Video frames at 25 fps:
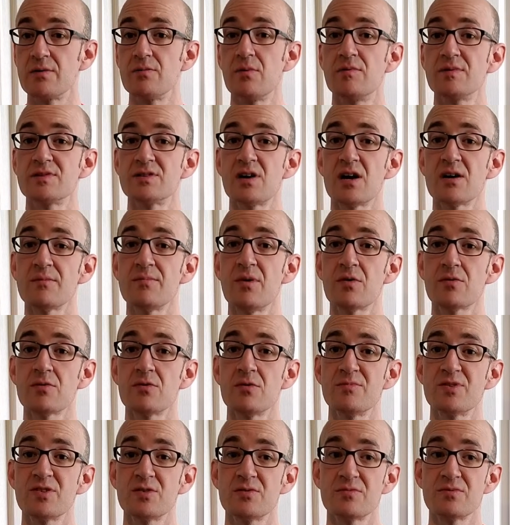When we talk about
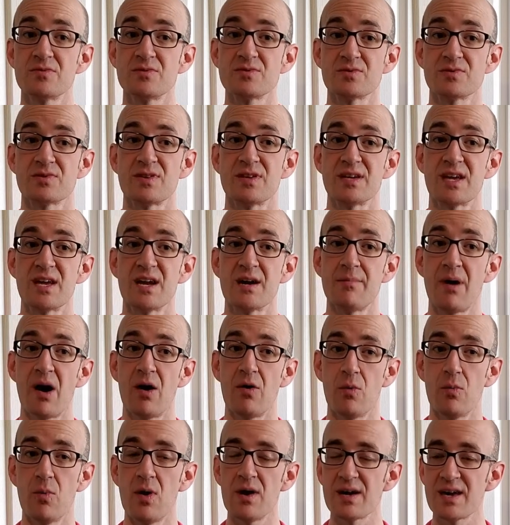Roman numerals, we're thinking
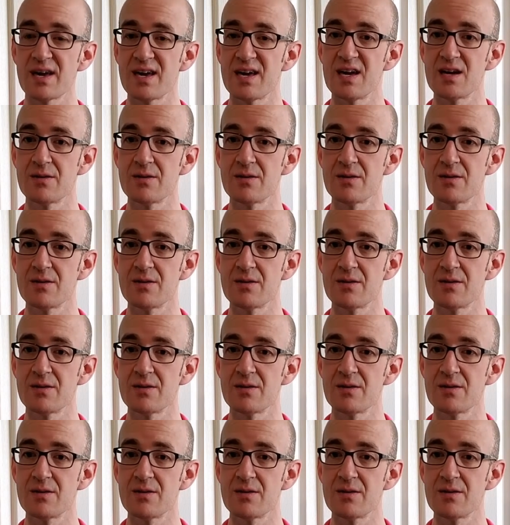about what key